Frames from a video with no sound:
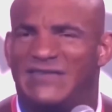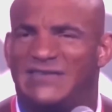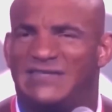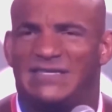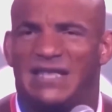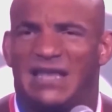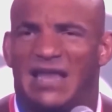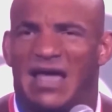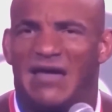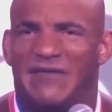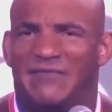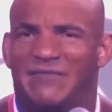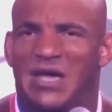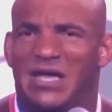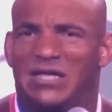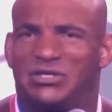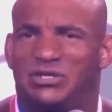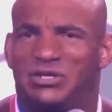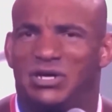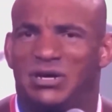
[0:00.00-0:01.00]
he's at at this
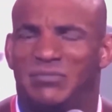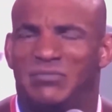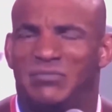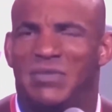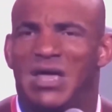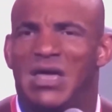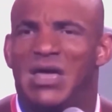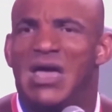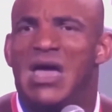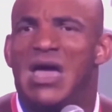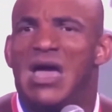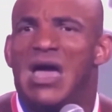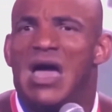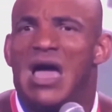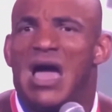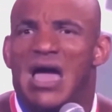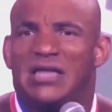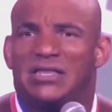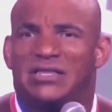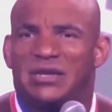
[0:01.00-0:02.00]
point in his
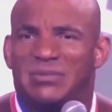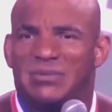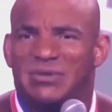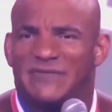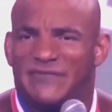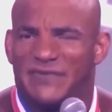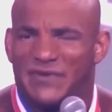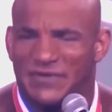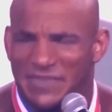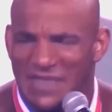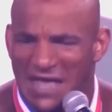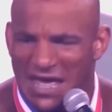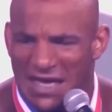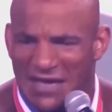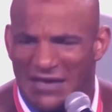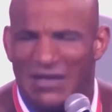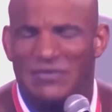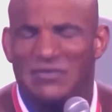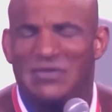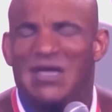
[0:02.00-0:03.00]
career. Not too
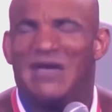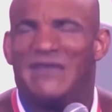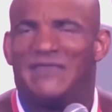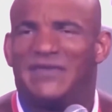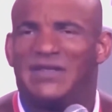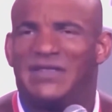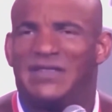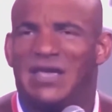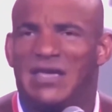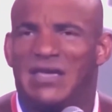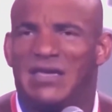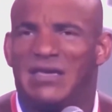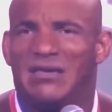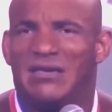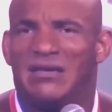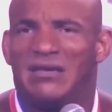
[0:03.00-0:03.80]
long ago, a one